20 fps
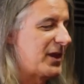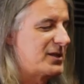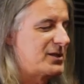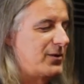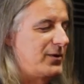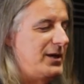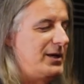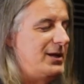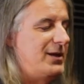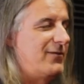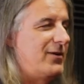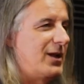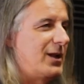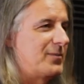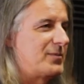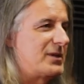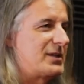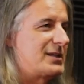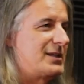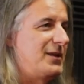so he
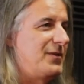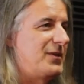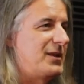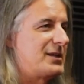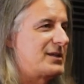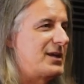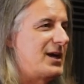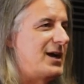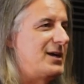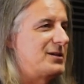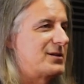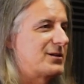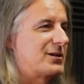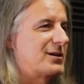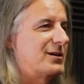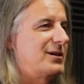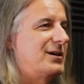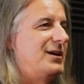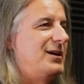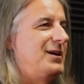developed a
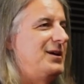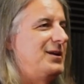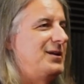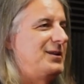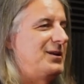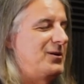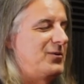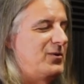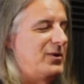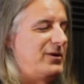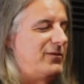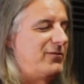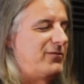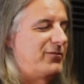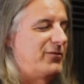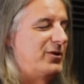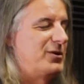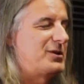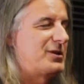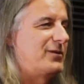synthesizer that would
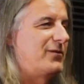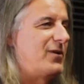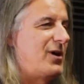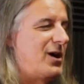first of